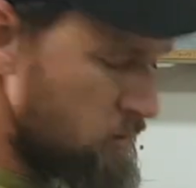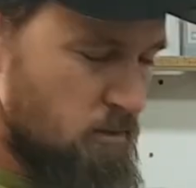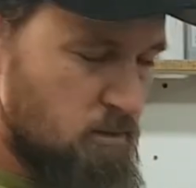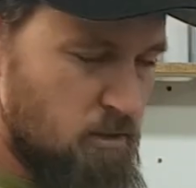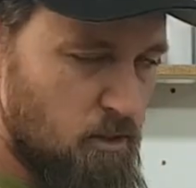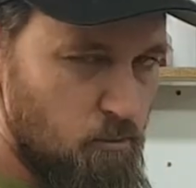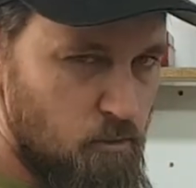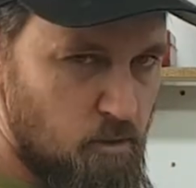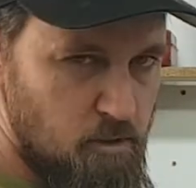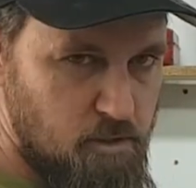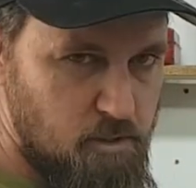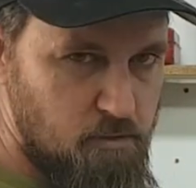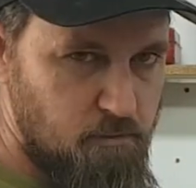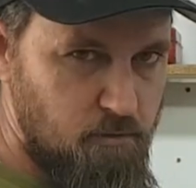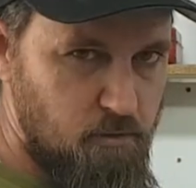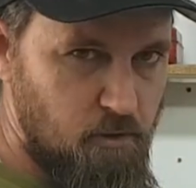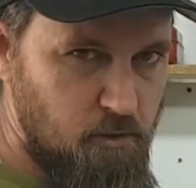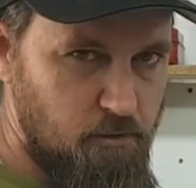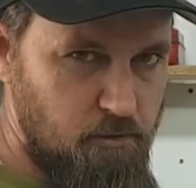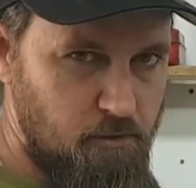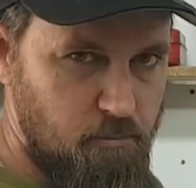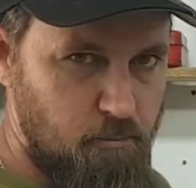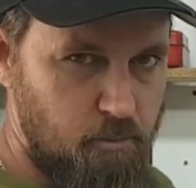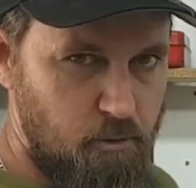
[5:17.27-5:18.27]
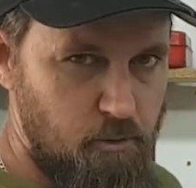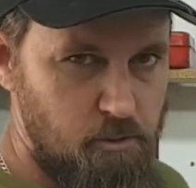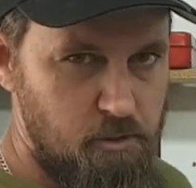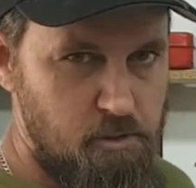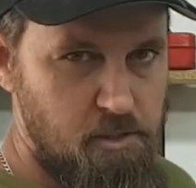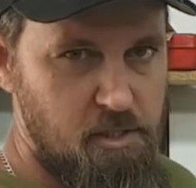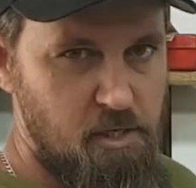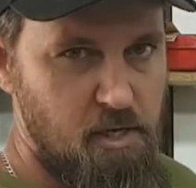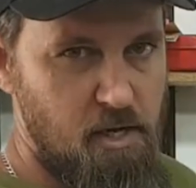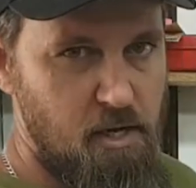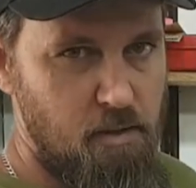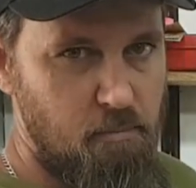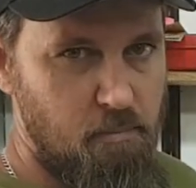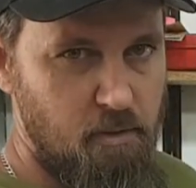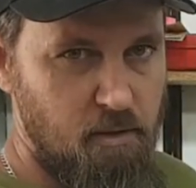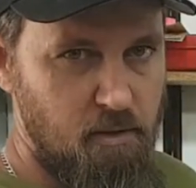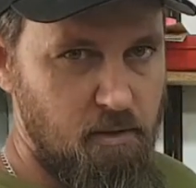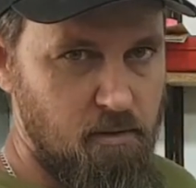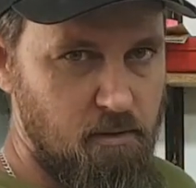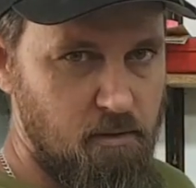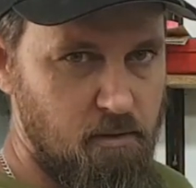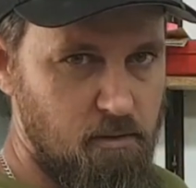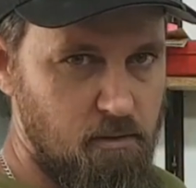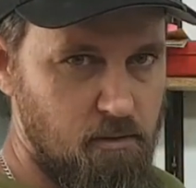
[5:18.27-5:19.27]
So once you've got the brood chamber
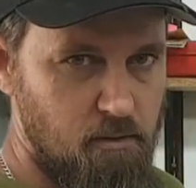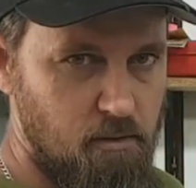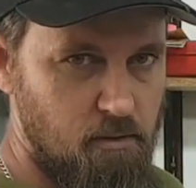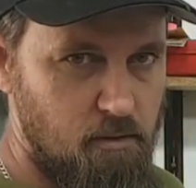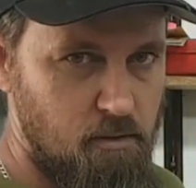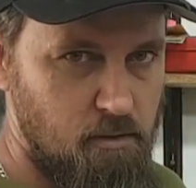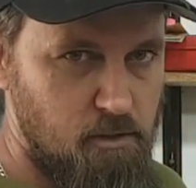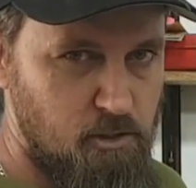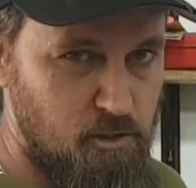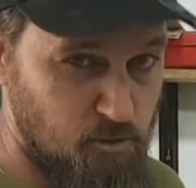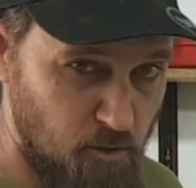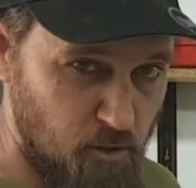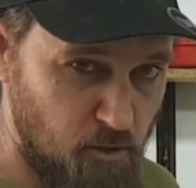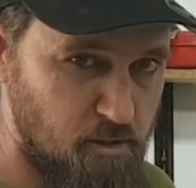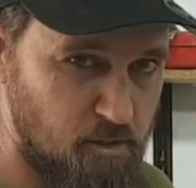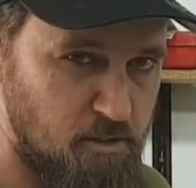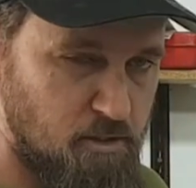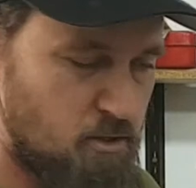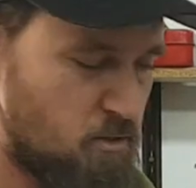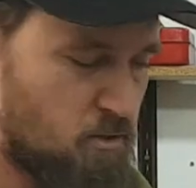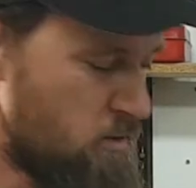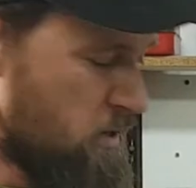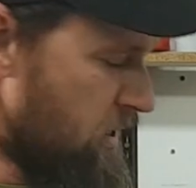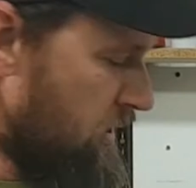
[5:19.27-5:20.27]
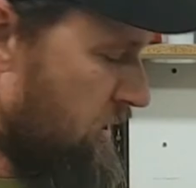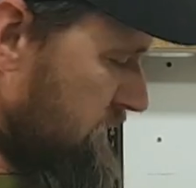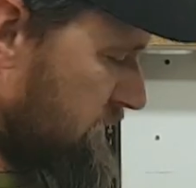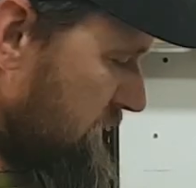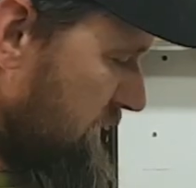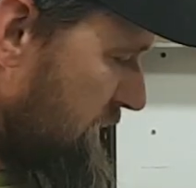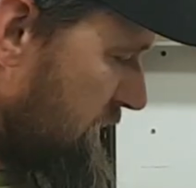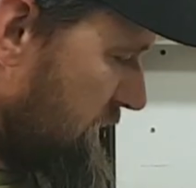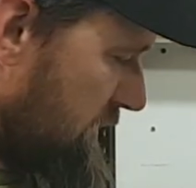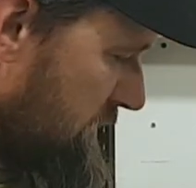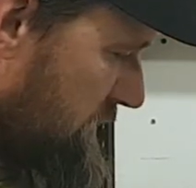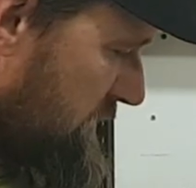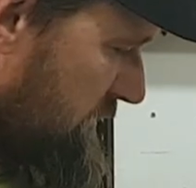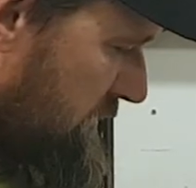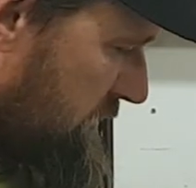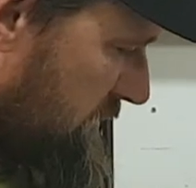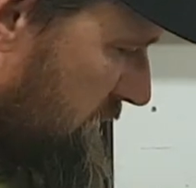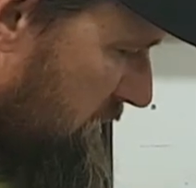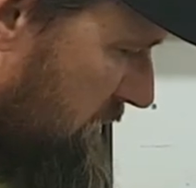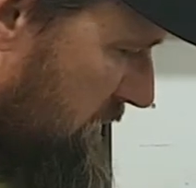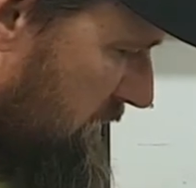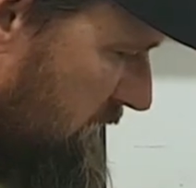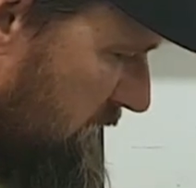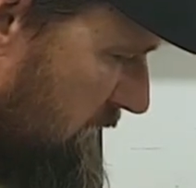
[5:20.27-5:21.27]
sized correctly,
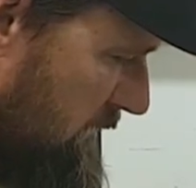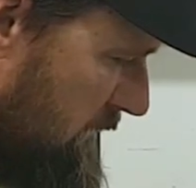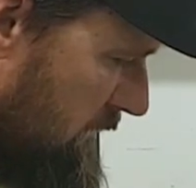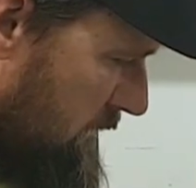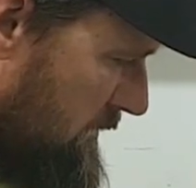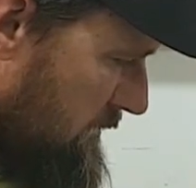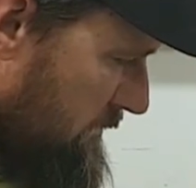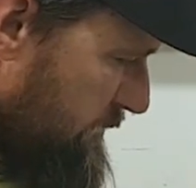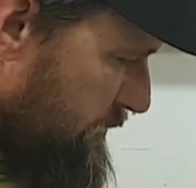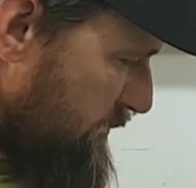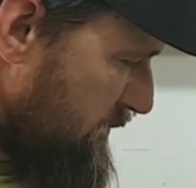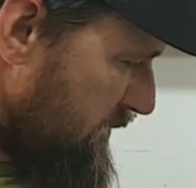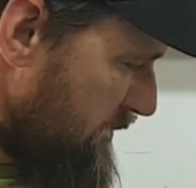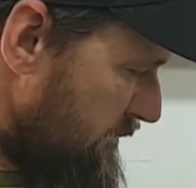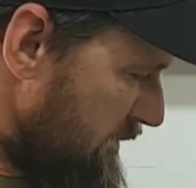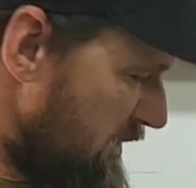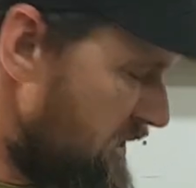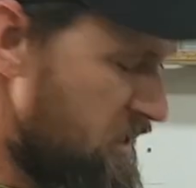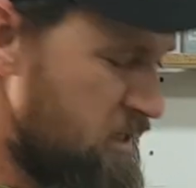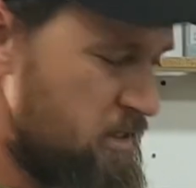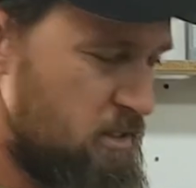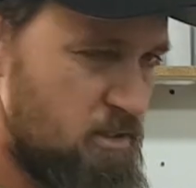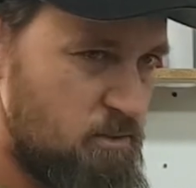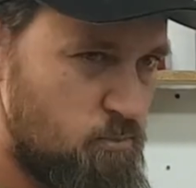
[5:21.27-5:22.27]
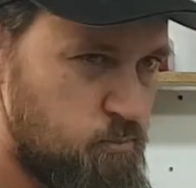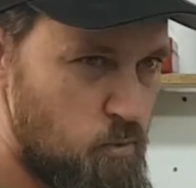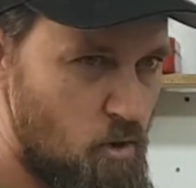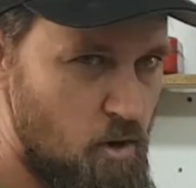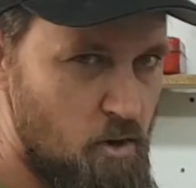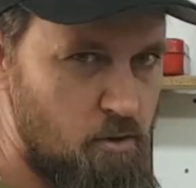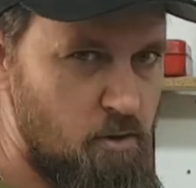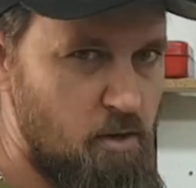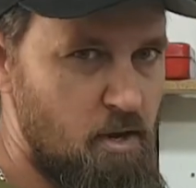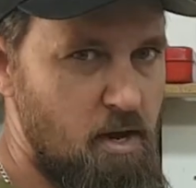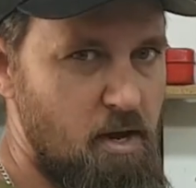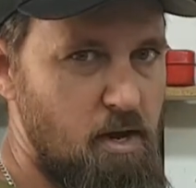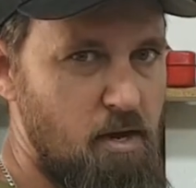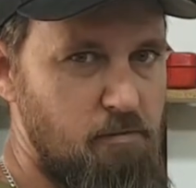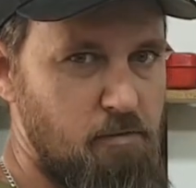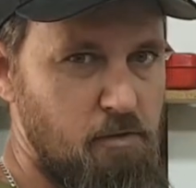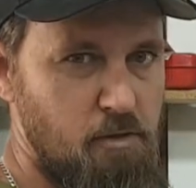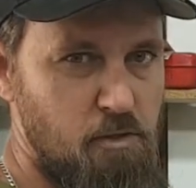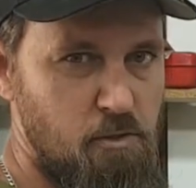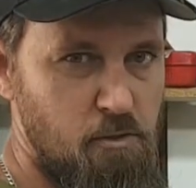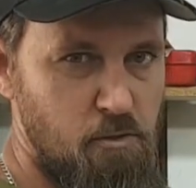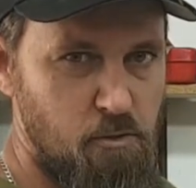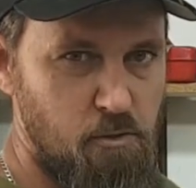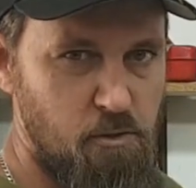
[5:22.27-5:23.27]
the bees won't have a
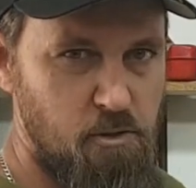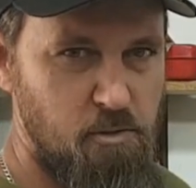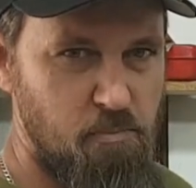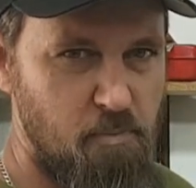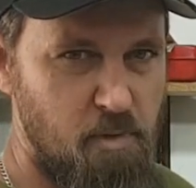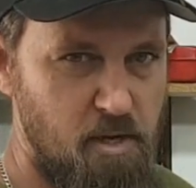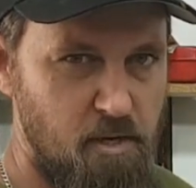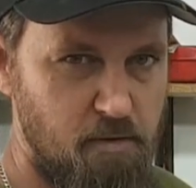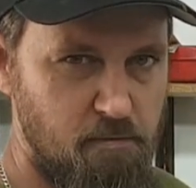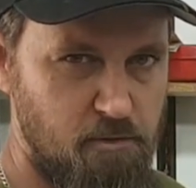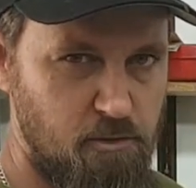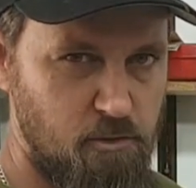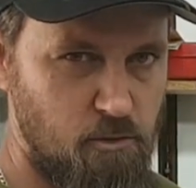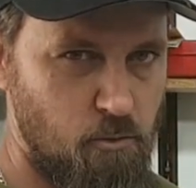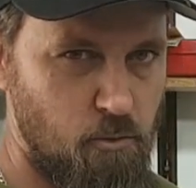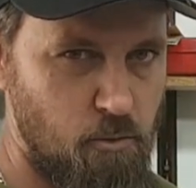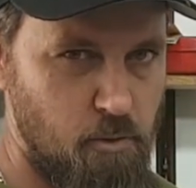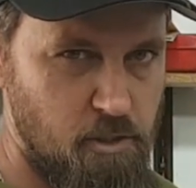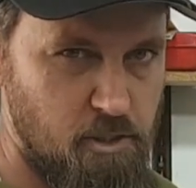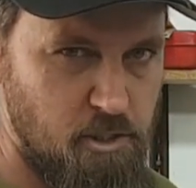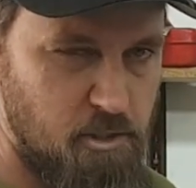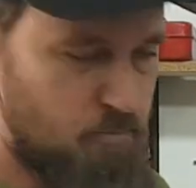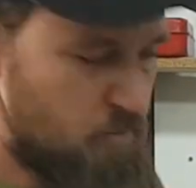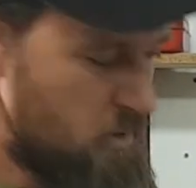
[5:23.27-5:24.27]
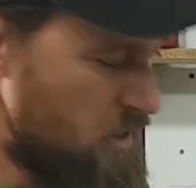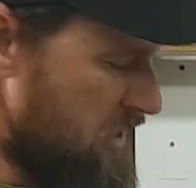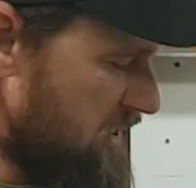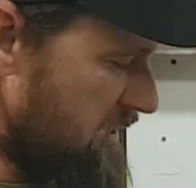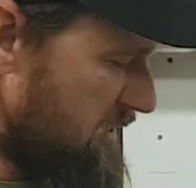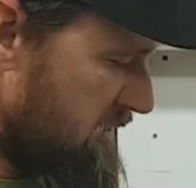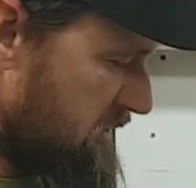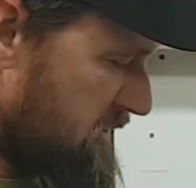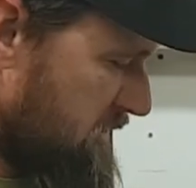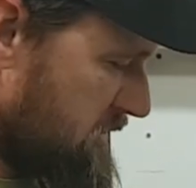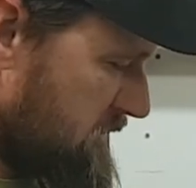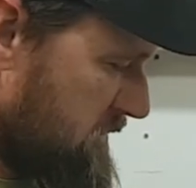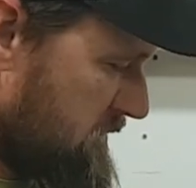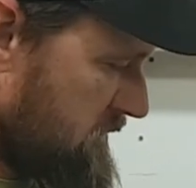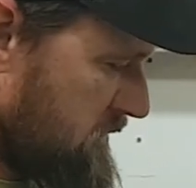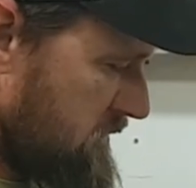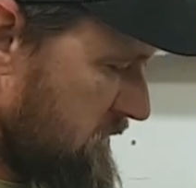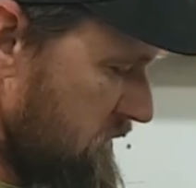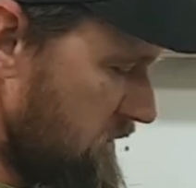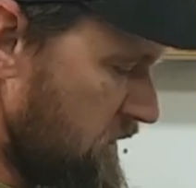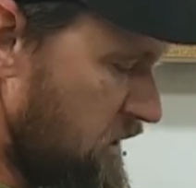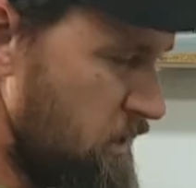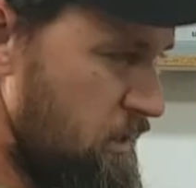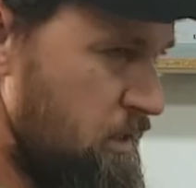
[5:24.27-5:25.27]
huge amount of storage space
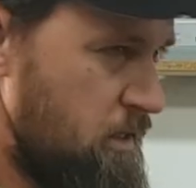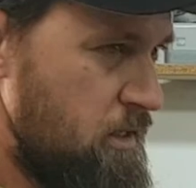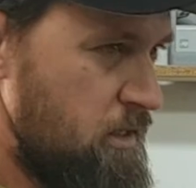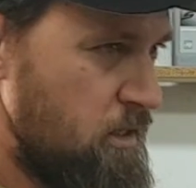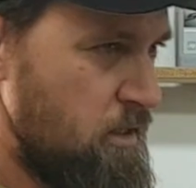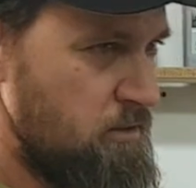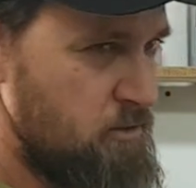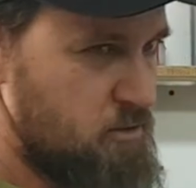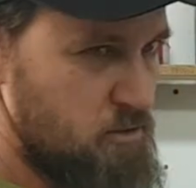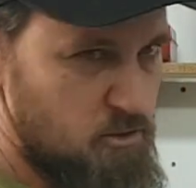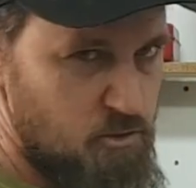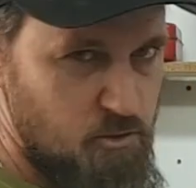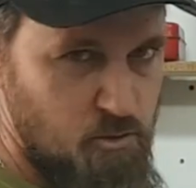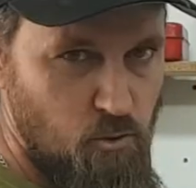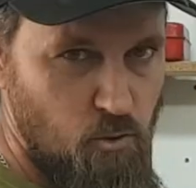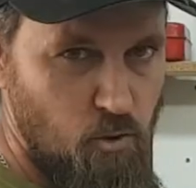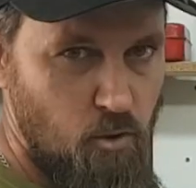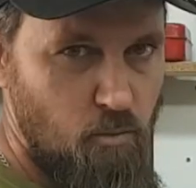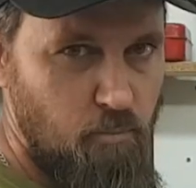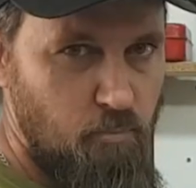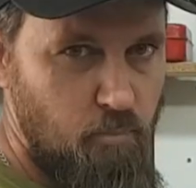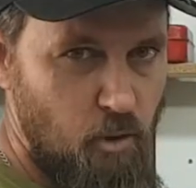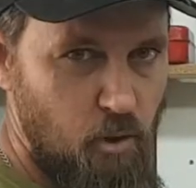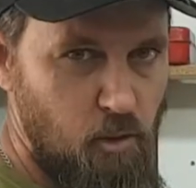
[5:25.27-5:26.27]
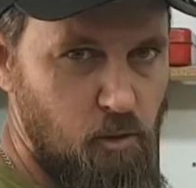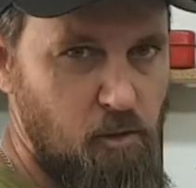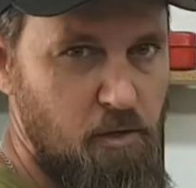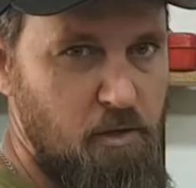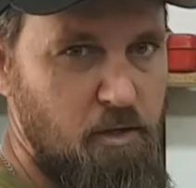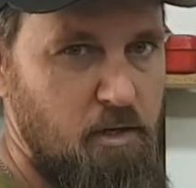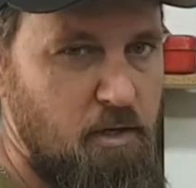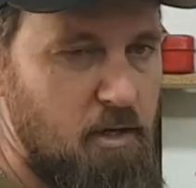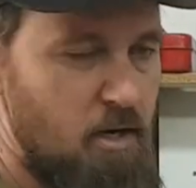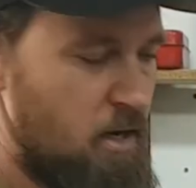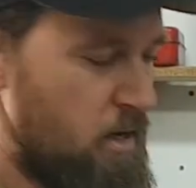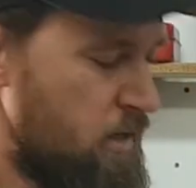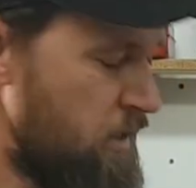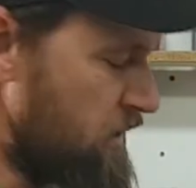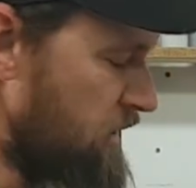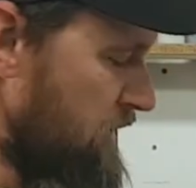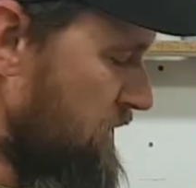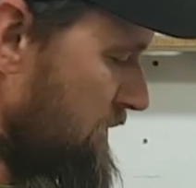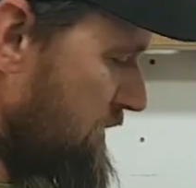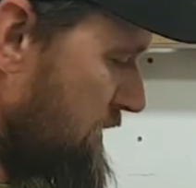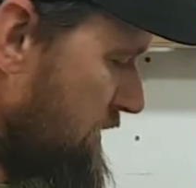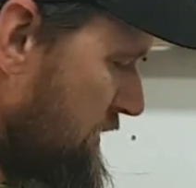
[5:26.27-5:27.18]
in here to store pollen and honey.